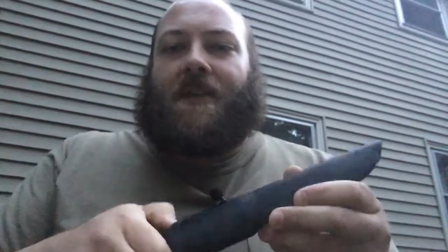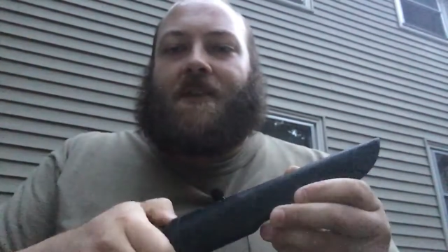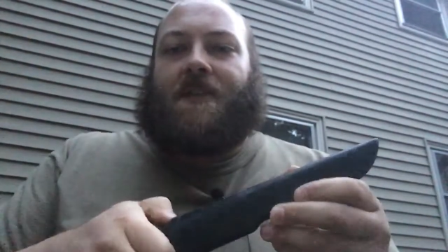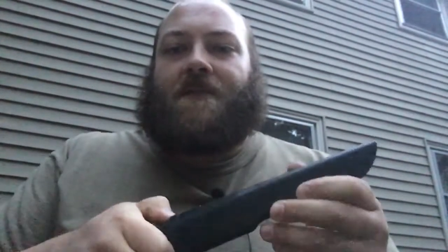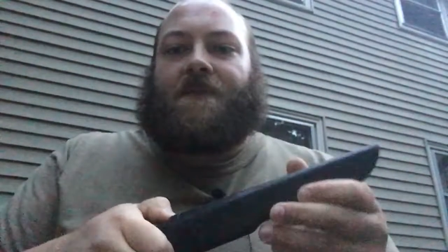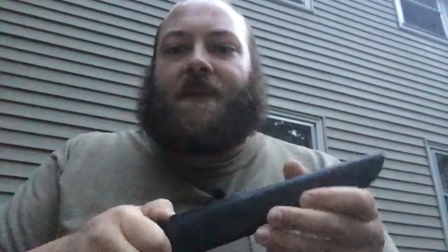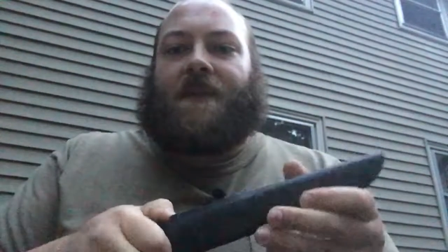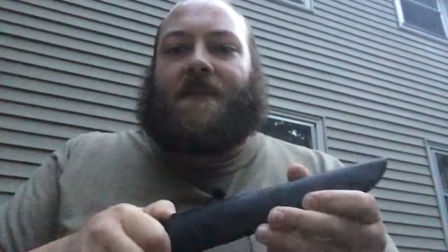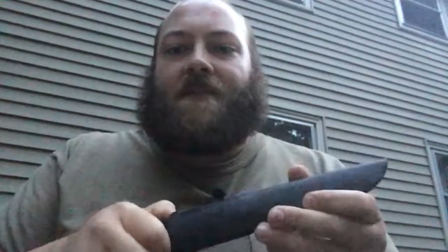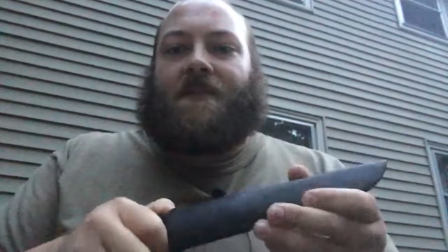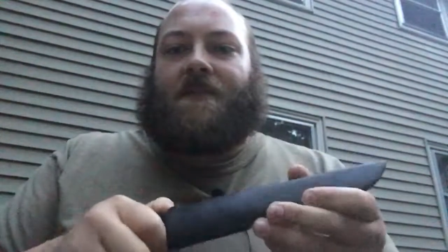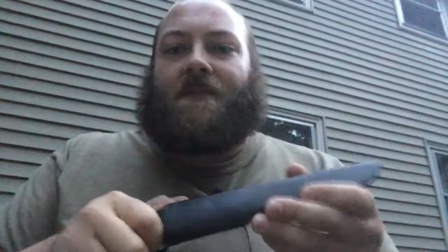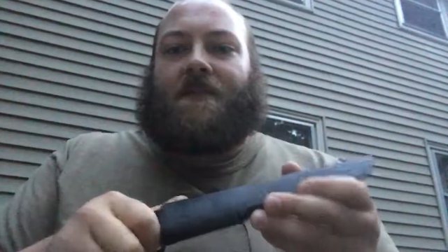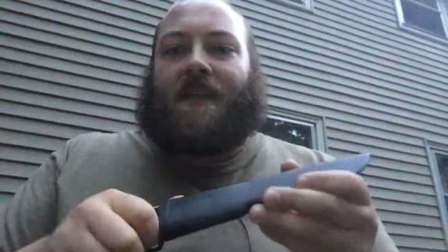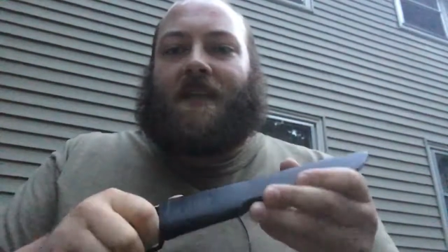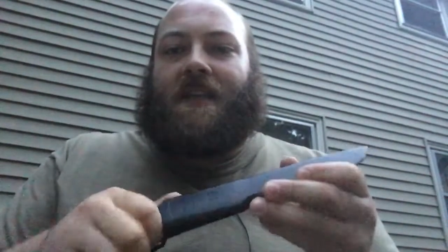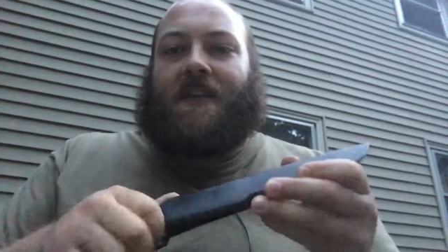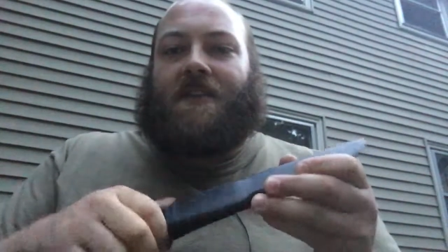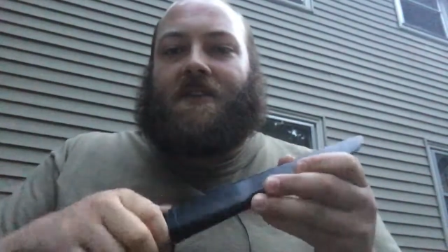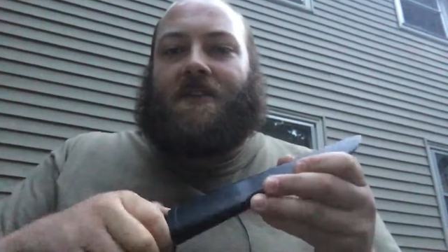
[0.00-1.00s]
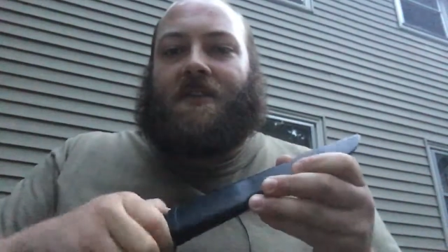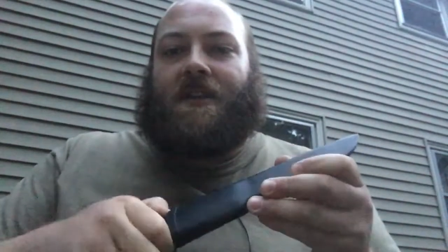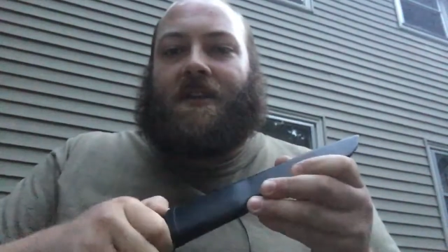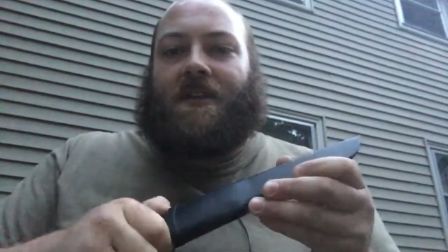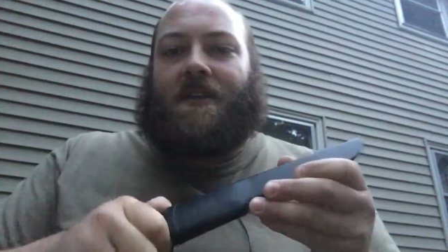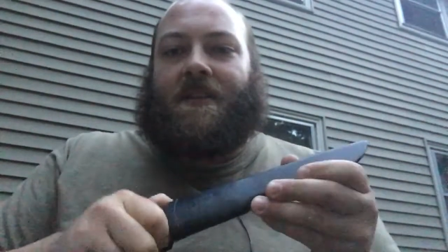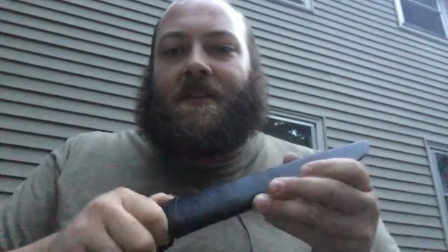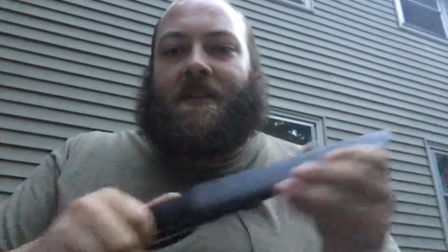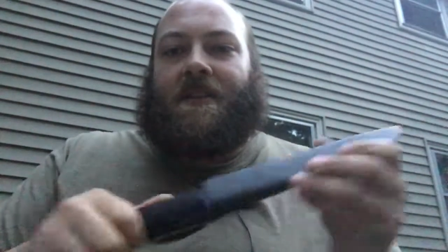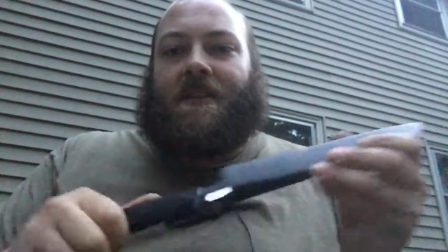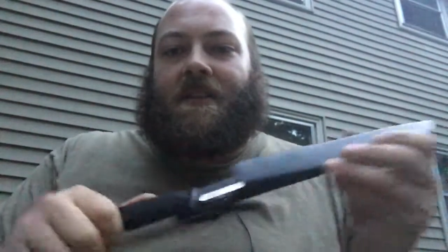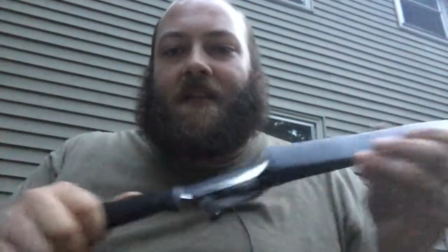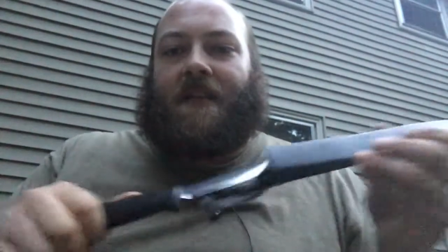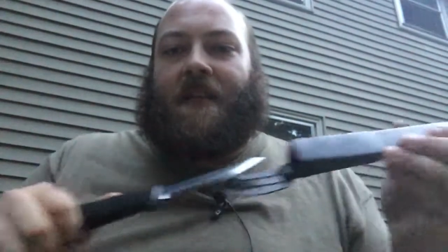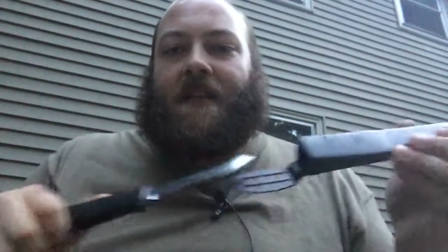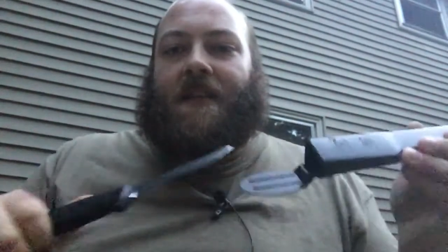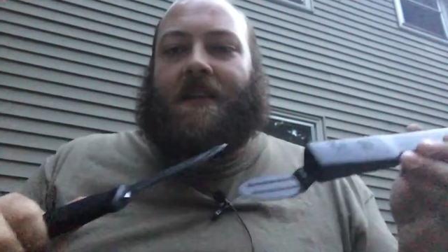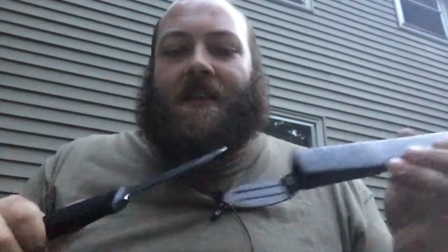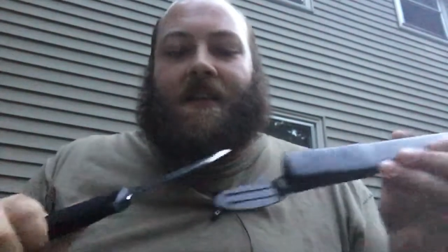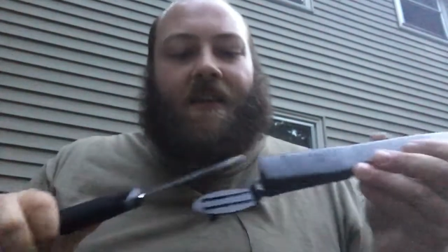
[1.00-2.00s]
It just makes it a little easier to
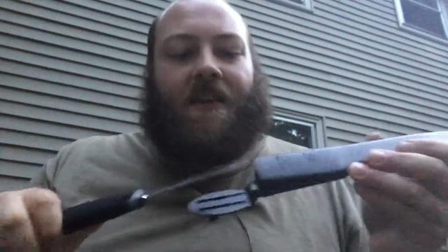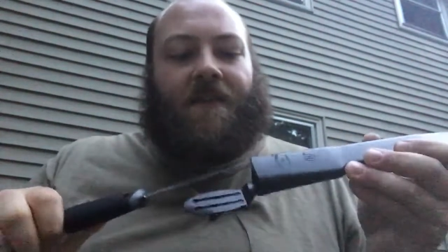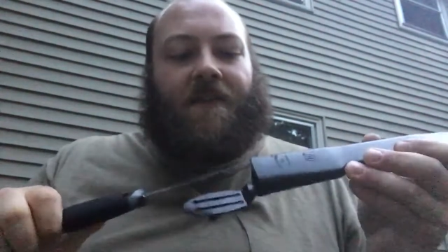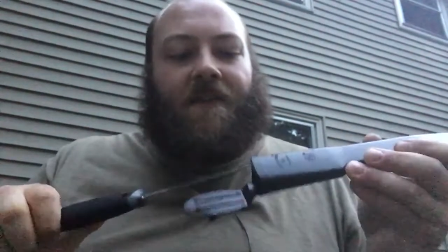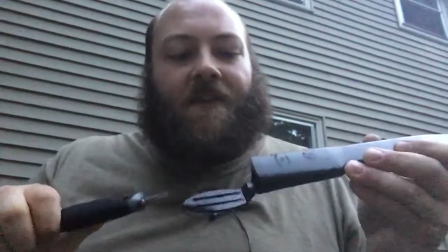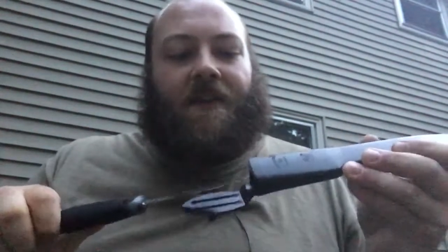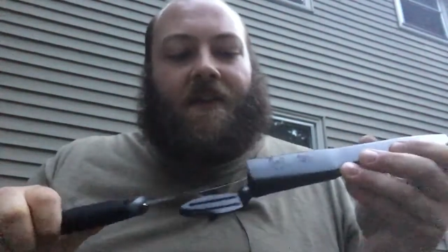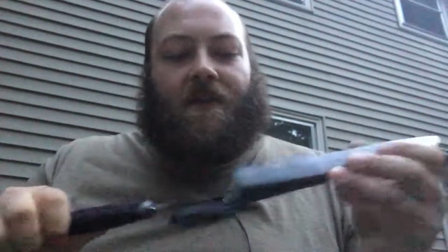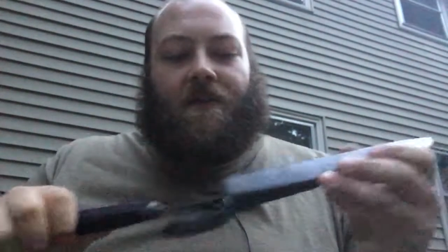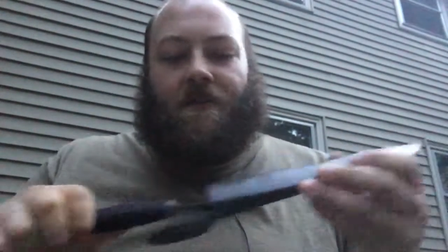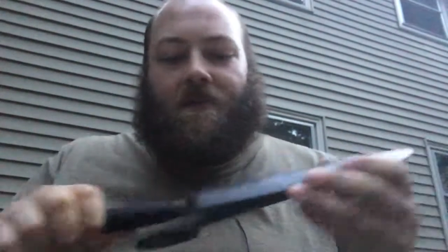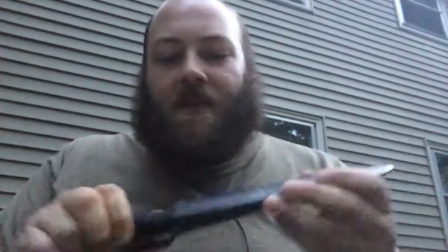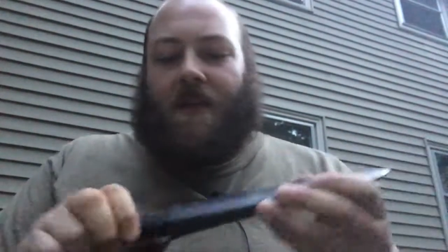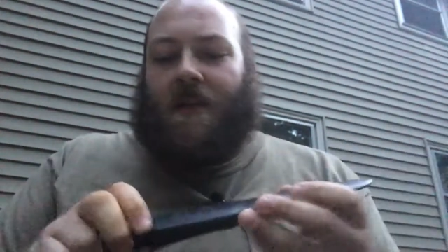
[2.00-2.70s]
get the knife out.